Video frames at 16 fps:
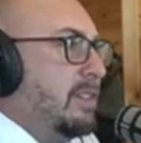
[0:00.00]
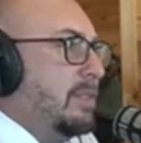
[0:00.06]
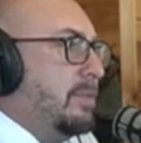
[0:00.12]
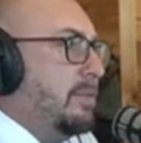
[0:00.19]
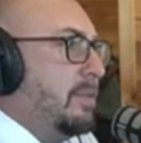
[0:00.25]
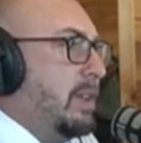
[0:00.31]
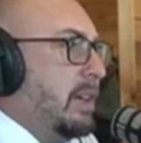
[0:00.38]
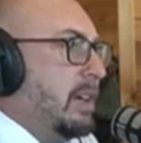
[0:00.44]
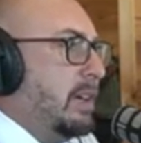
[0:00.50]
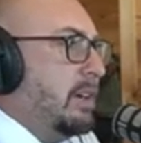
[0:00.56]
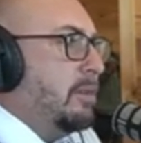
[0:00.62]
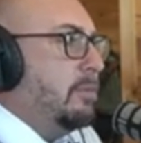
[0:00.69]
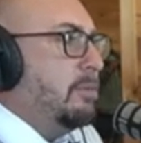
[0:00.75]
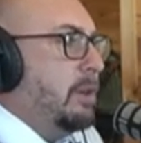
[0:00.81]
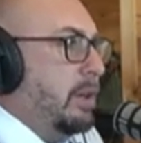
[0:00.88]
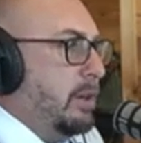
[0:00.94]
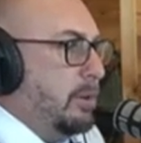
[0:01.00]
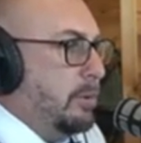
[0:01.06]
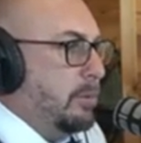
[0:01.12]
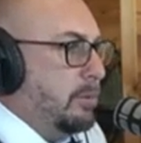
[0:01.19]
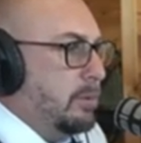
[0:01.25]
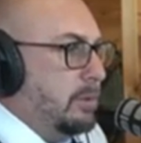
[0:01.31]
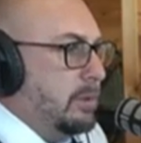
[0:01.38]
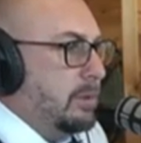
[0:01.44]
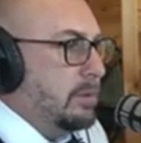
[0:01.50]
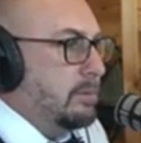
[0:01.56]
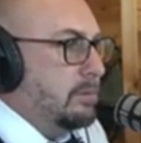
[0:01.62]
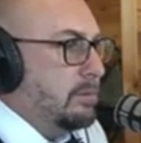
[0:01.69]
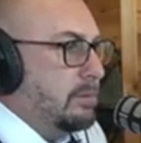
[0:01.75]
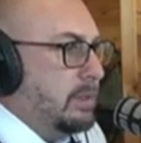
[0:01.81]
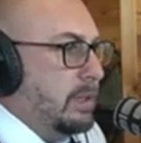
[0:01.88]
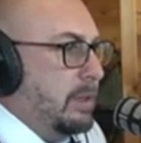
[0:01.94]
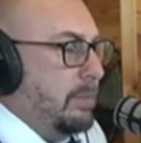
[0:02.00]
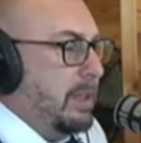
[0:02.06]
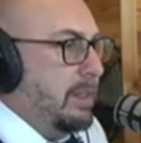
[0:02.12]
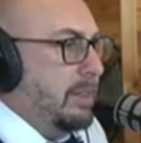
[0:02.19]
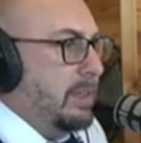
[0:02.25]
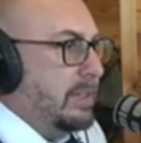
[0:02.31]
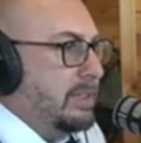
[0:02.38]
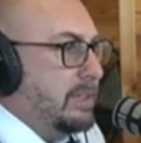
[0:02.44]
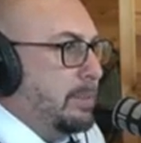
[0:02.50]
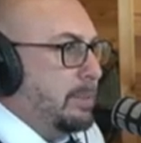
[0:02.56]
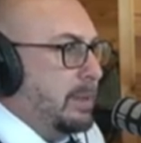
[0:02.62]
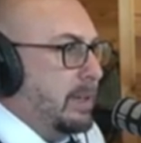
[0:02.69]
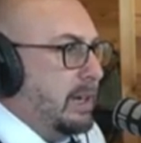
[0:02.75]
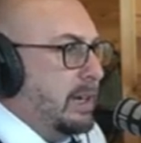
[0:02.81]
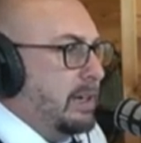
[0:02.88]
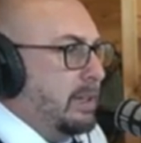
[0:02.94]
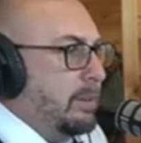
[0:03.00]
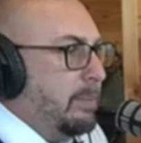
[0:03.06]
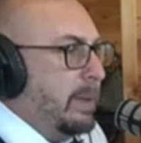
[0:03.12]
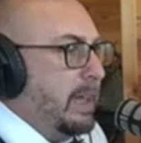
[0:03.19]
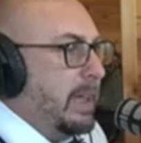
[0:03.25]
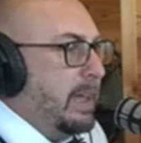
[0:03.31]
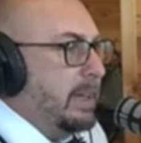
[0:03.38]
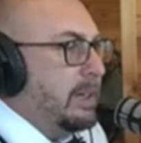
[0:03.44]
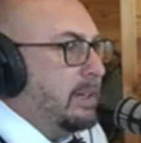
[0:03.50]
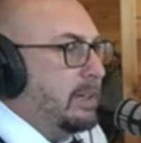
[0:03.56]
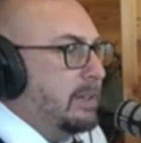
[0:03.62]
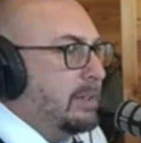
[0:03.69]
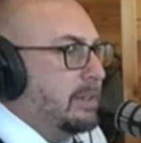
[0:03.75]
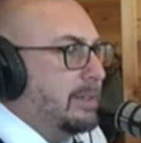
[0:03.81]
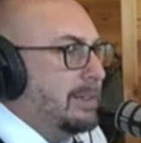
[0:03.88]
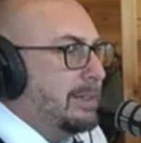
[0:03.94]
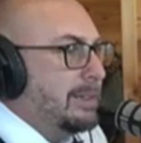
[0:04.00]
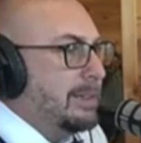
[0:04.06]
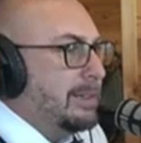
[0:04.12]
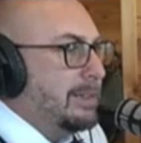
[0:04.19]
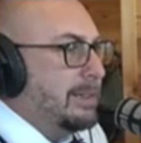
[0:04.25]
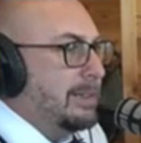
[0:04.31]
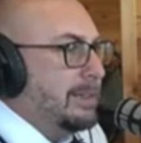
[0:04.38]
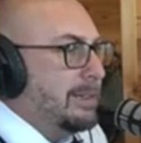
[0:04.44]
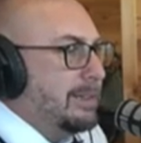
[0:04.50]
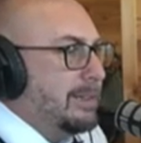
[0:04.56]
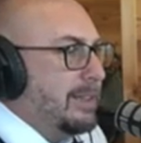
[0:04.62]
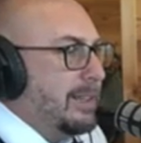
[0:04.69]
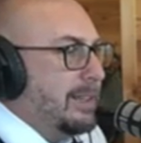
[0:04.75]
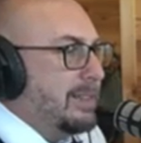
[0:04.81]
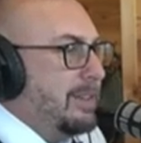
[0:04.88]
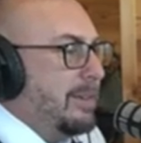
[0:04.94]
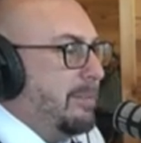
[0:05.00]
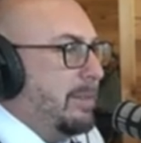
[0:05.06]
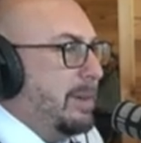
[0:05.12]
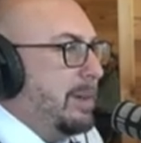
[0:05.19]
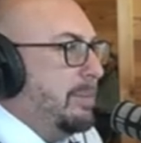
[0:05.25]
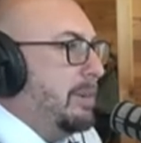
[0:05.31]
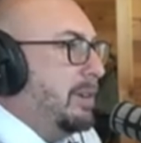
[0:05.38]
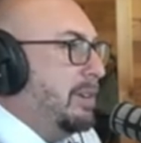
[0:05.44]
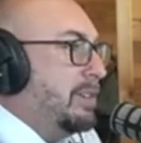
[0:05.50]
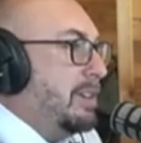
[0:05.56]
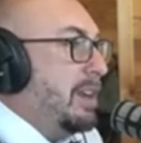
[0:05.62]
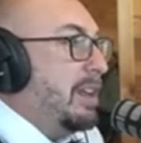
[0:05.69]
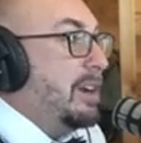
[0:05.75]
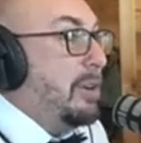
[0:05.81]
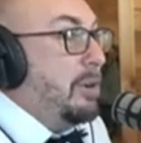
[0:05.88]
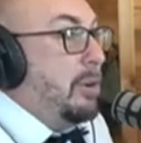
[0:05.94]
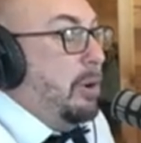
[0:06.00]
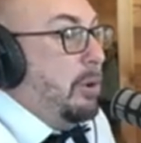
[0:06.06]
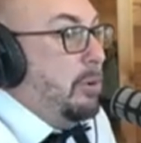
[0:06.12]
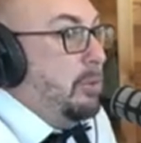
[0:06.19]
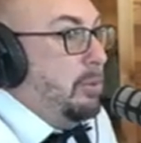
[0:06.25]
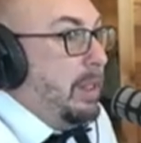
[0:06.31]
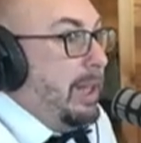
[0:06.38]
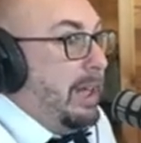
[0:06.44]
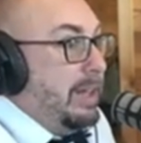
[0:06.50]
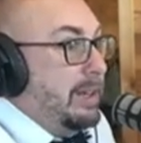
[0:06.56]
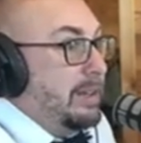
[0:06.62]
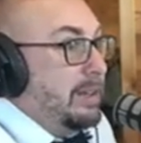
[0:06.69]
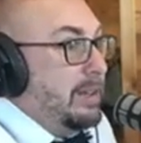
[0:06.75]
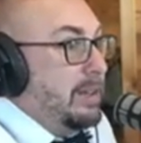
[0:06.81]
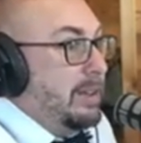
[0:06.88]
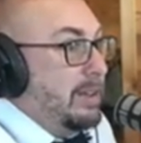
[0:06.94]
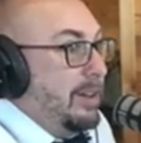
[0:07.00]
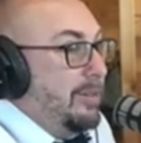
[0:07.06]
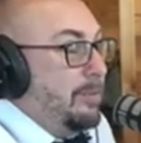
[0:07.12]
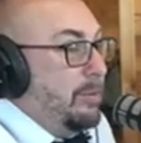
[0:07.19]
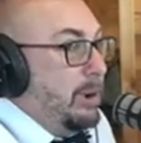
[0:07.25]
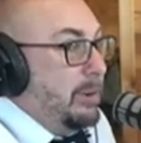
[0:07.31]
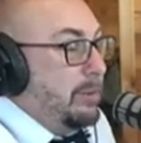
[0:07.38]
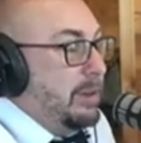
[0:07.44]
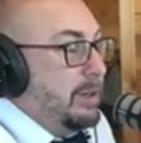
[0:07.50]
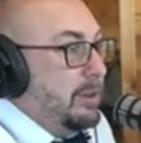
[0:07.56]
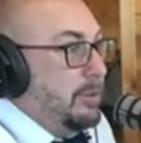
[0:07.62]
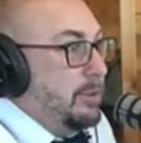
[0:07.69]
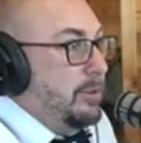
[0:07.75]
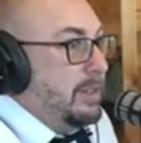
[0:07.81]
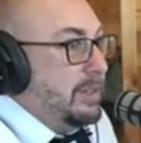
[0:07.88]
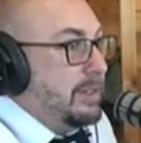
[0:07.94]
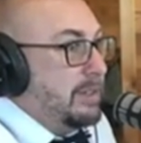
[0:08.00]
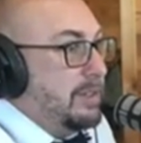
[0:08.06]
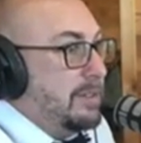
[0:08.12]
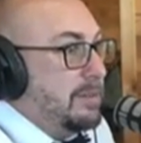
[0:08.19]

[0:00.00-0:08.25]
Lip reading: of like, oh no, I may let something out of the bag. There's not a whole lot of what we do that's